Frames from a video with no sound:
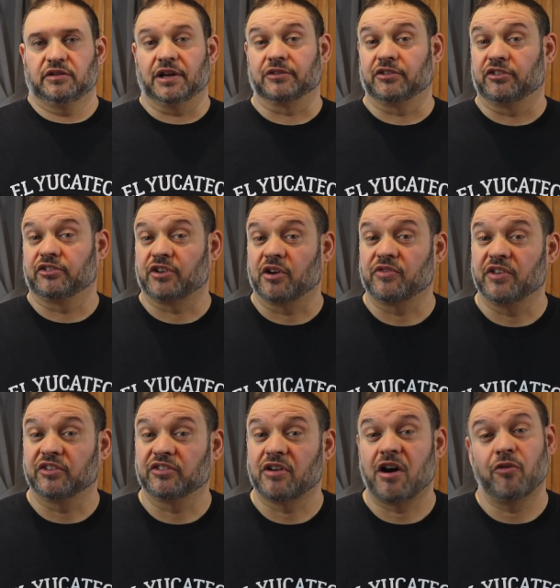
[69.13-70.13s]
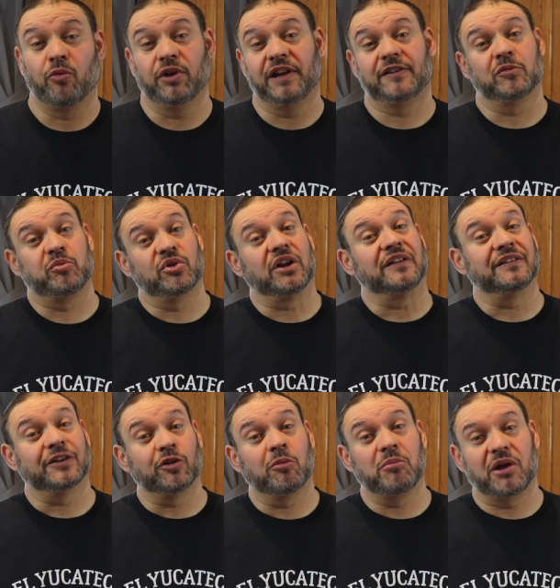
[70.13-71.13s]
Now to start this off, we need to put a
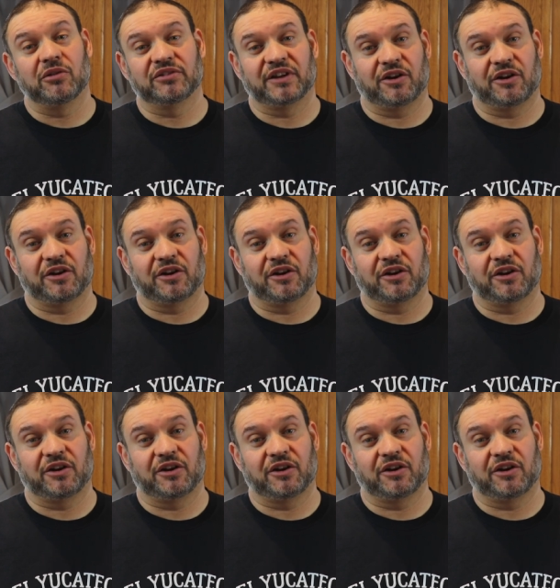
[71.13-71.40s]
little melt